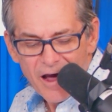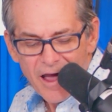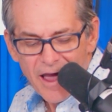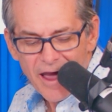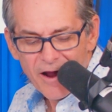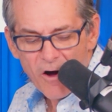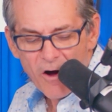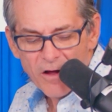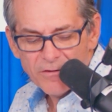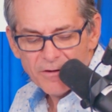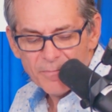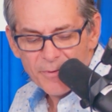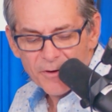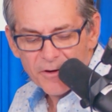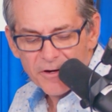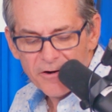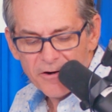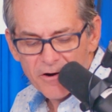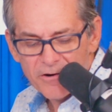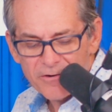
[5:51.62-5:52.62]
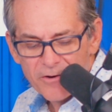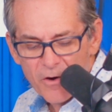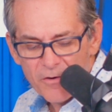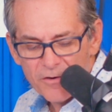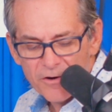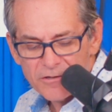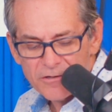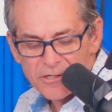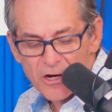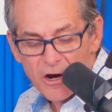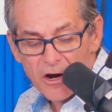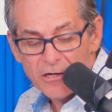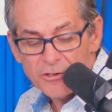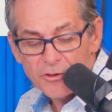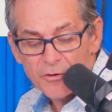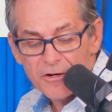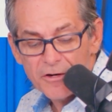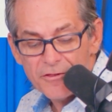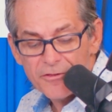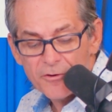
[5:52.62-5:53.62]
And all the billionaire donors,
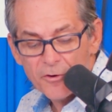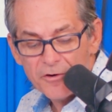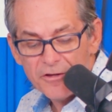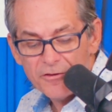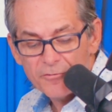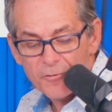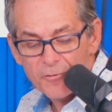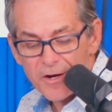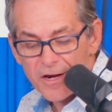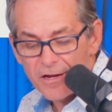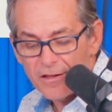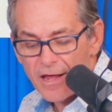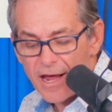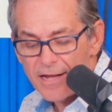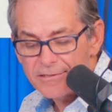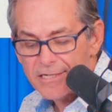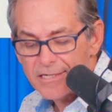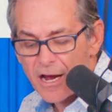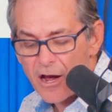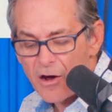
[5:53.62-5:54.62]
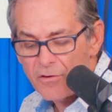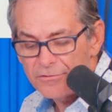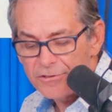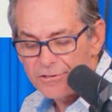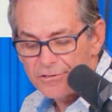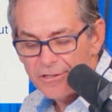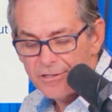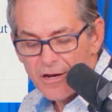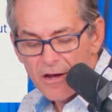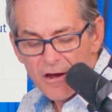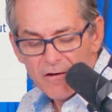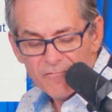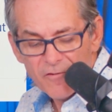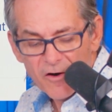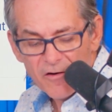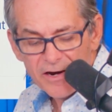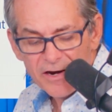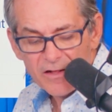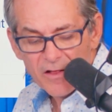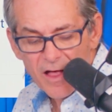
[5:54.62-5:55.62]
133 at last count.
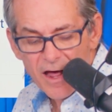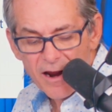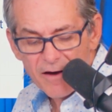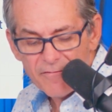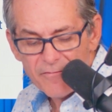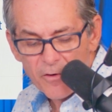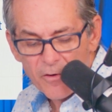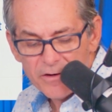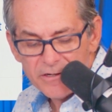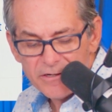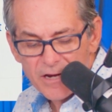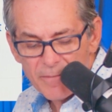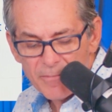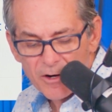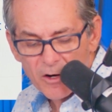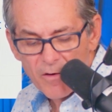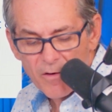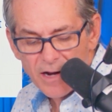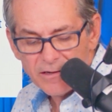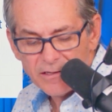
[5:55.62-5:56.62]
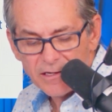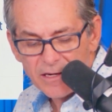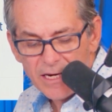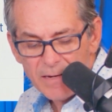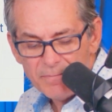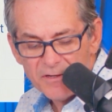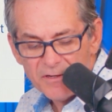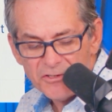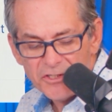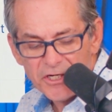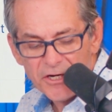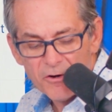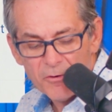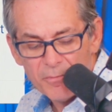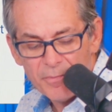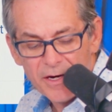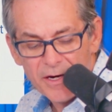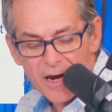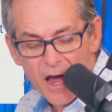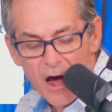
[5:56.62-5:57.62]
Very glad I voted Democrat to keep the
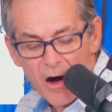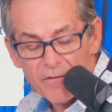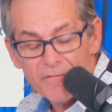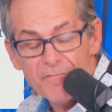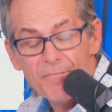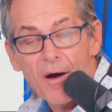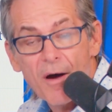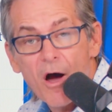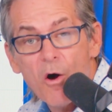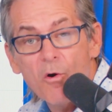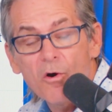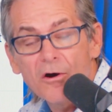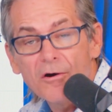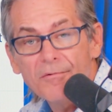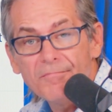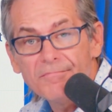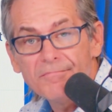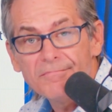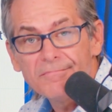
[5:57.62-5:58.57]
GOP out of power.